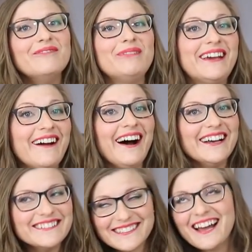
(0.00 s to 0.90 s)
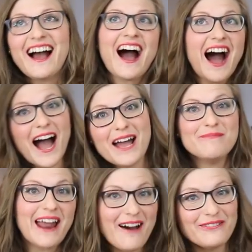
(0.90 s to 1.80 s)
because
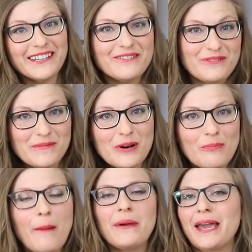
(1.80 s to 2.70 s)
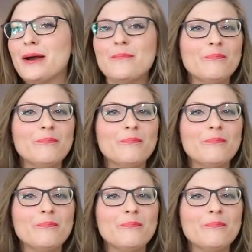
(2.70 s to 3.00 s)
I'm an advocate for meal prepping,